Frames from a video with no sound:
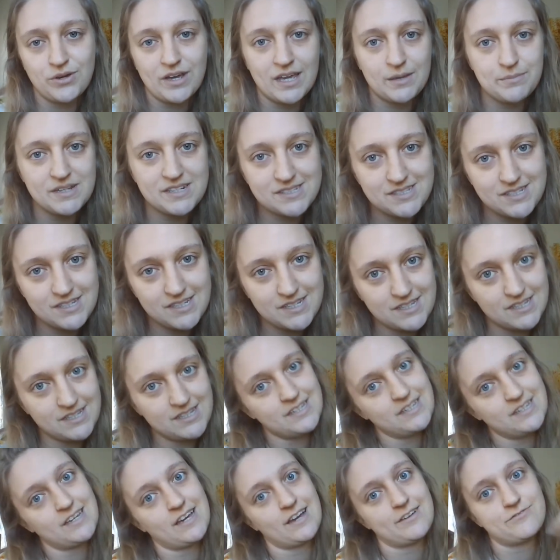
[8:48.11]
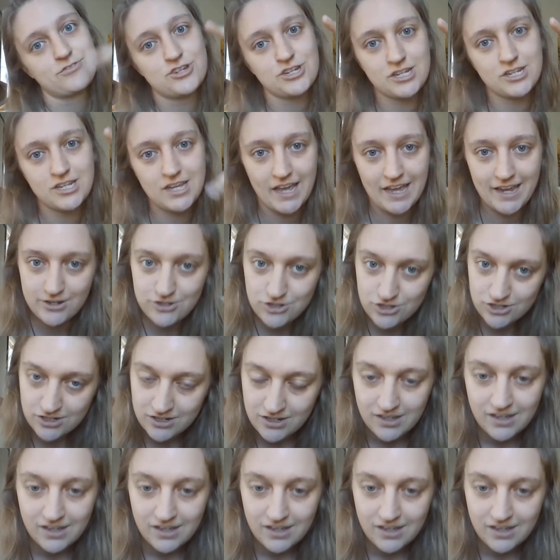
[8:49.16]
A, B, C, D, E, F, G, H.